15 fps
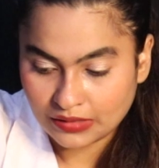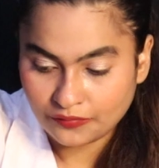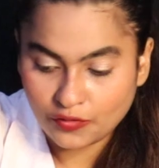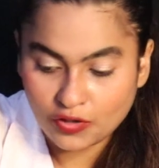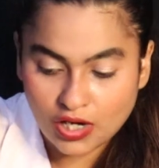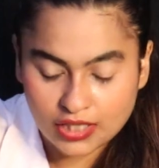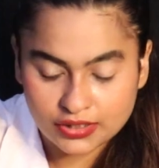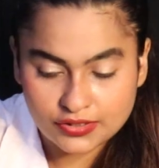
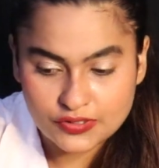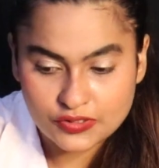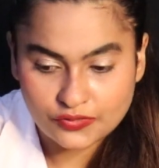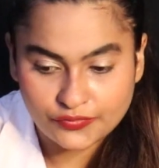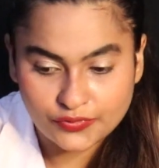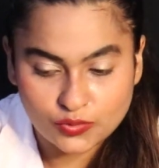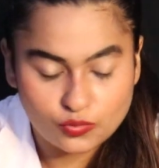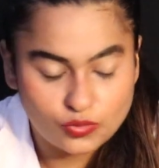for others
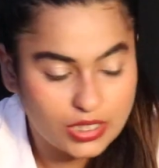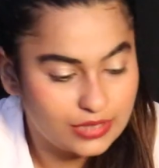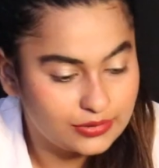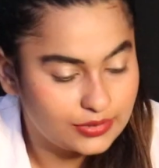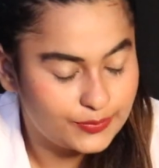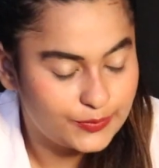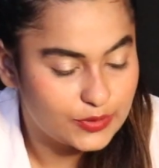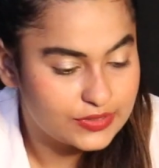of you,
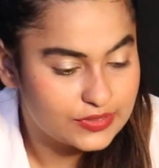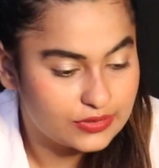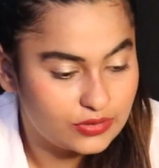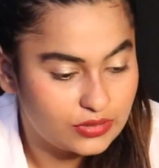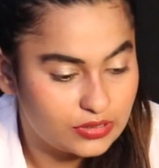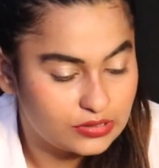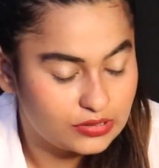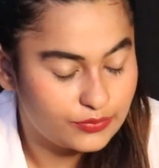
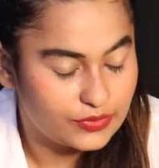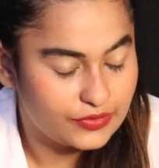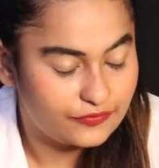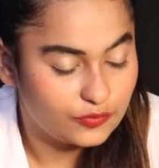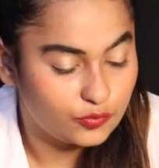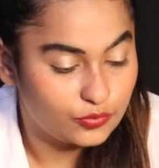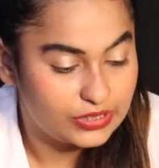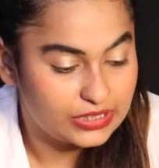
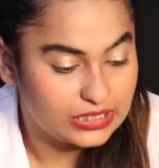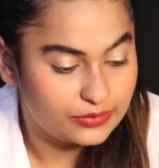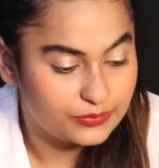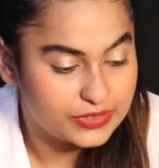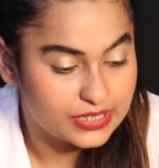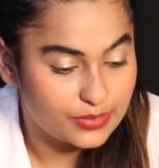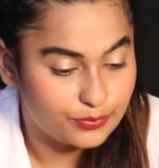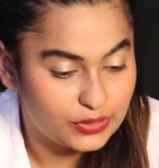if you were dealing
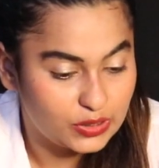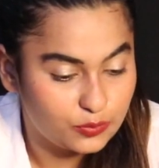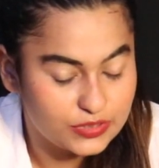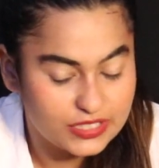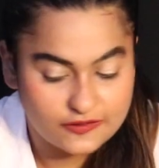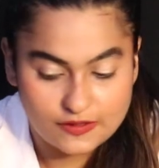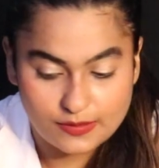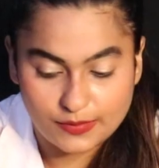with somebody who
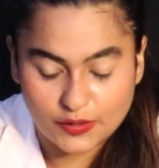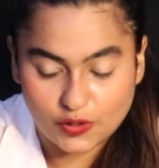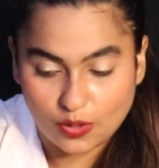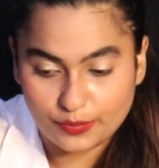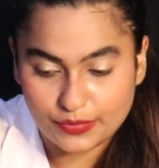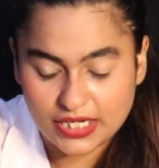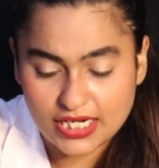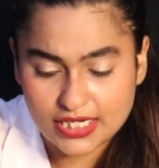was extremely
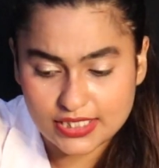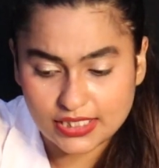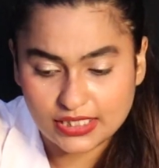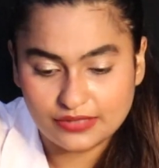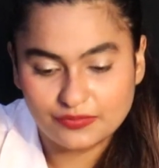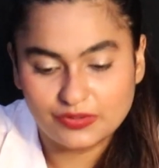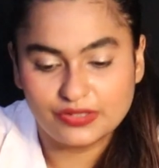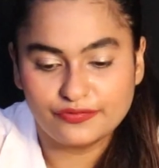dominating,
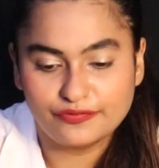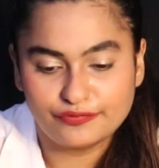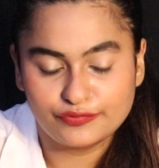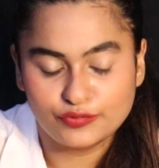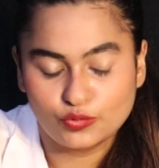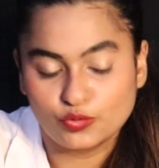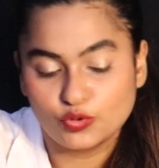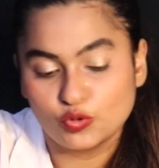even if
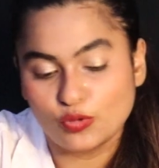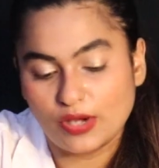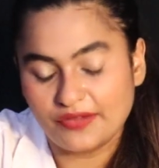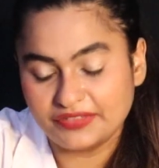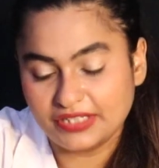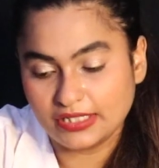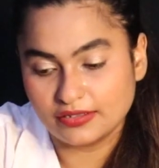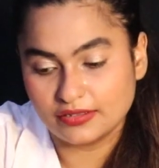you
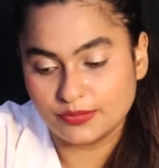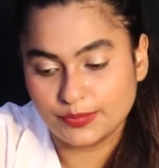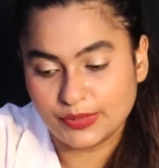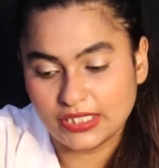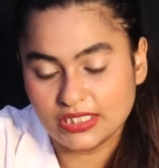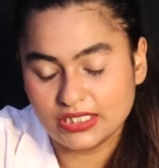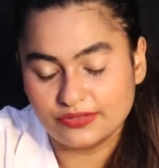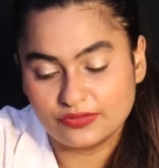have taken a
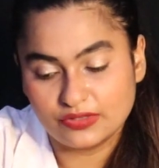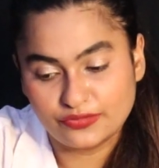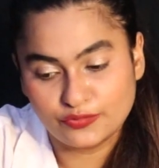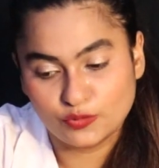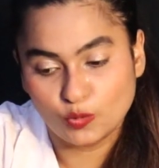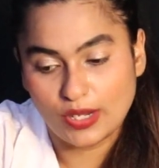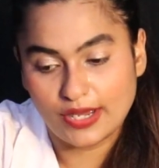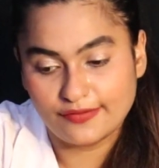break, even if
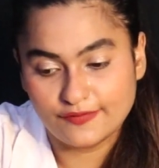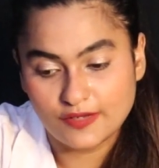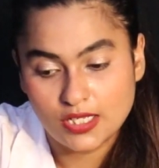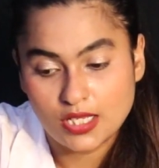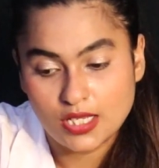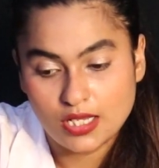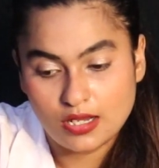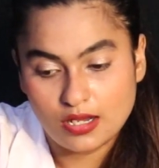you have
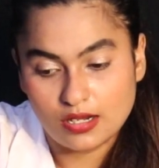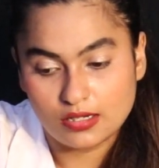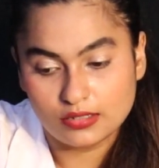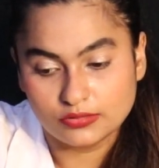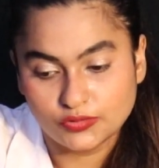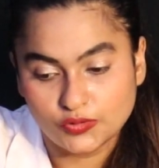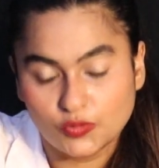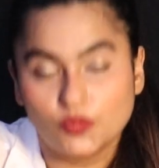
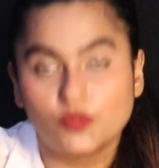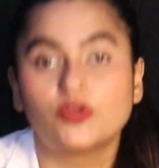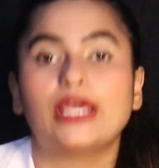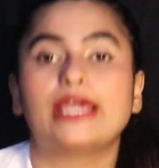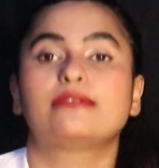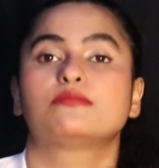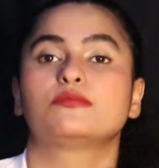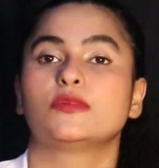
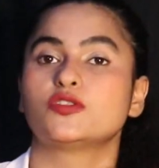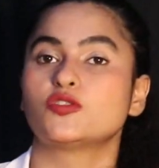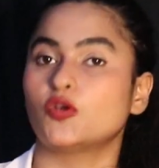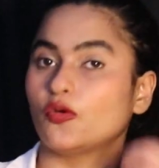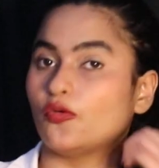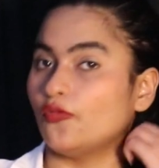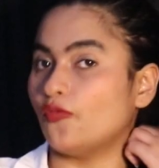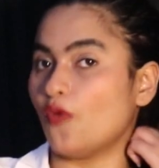like
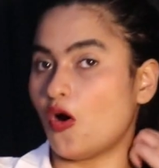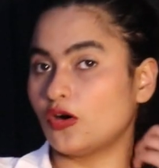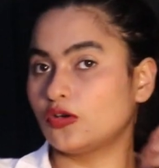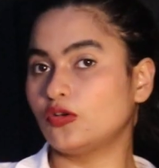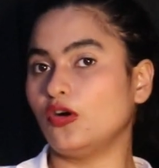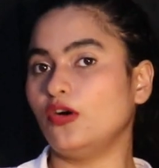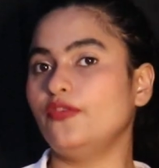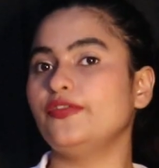sort of
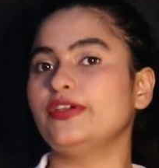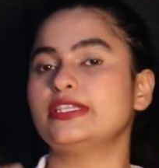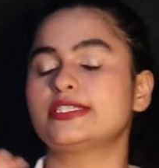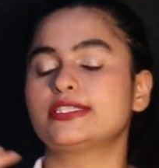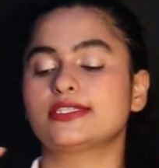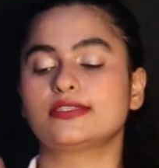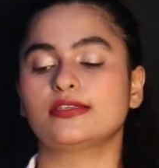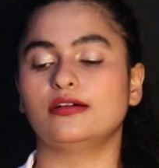walked off.
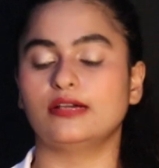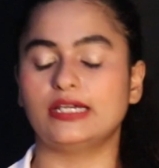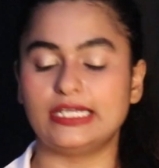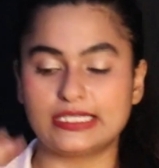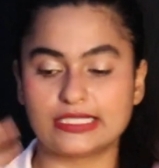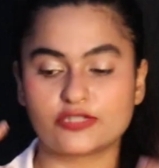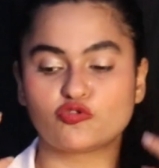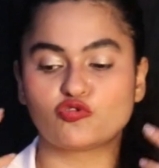It's
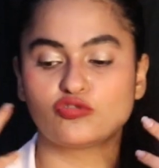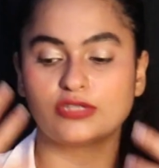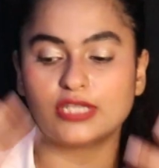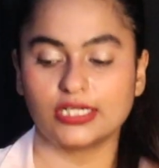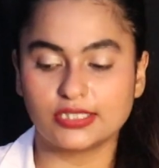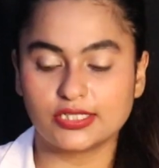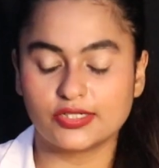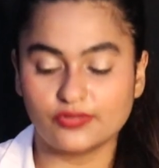
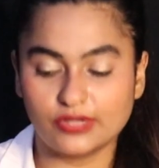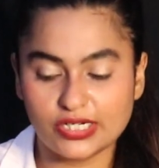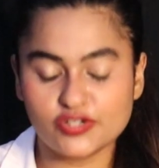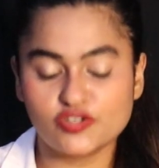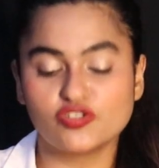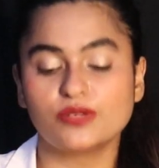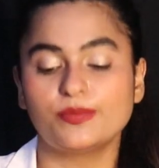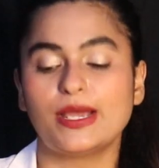that
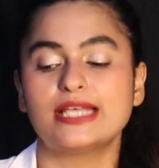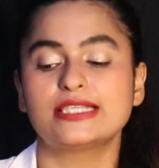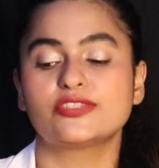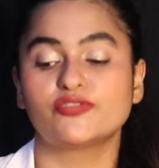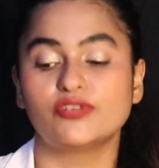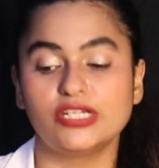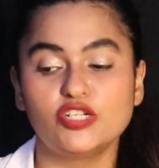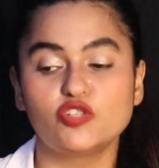relationship
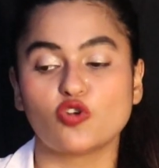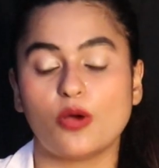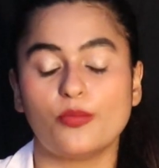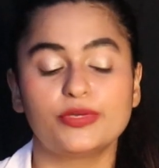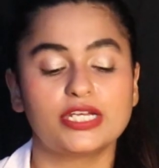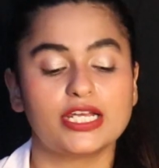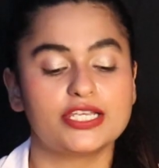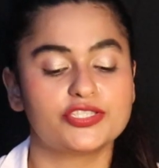has really
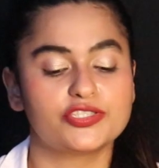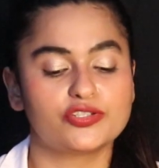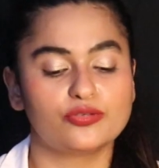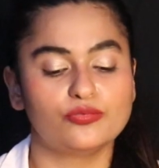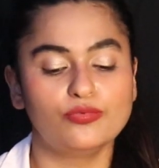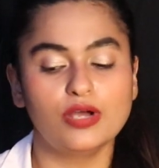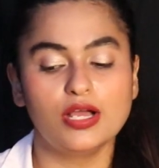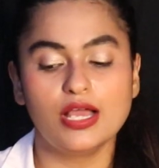traumatized
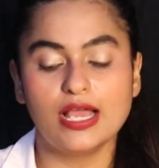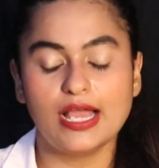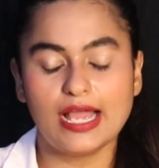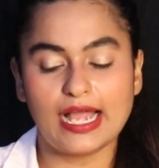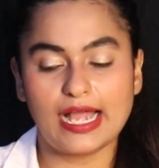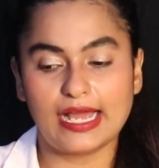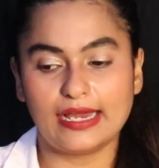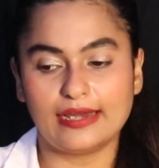you,
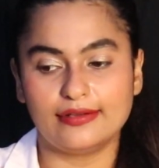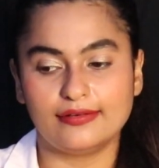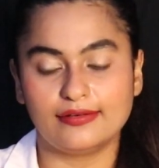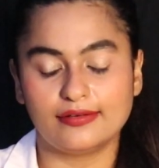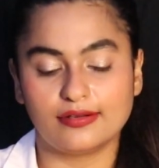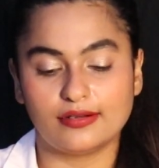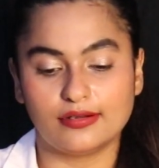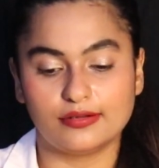and